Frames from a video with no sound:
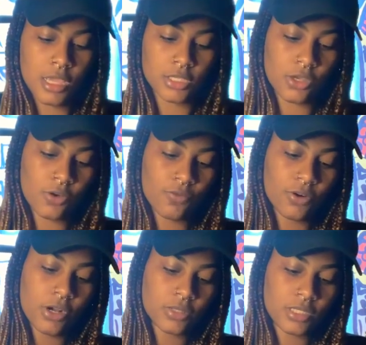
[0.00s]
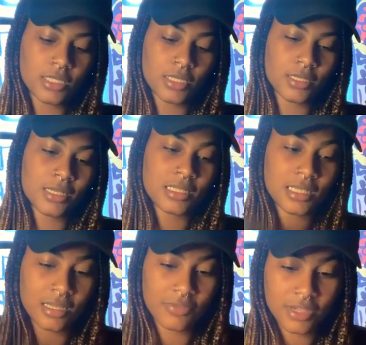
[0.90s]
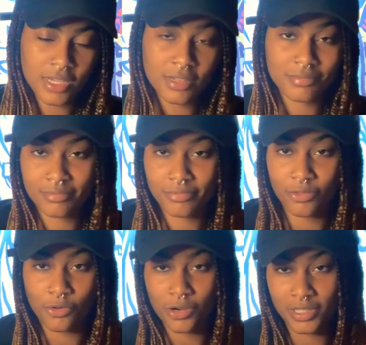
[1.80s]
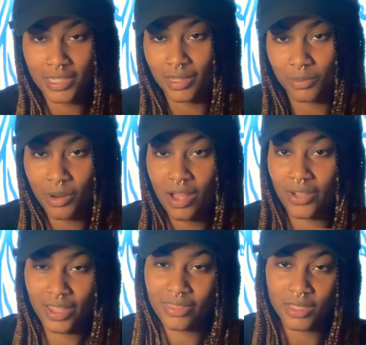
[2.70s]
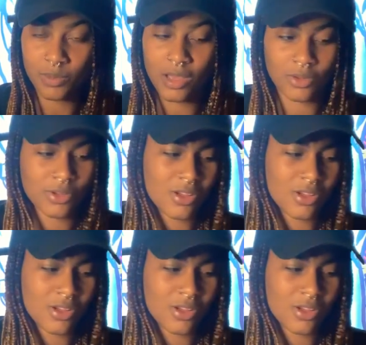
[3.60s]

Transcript: So Virgo season is significant for second pile and this pile.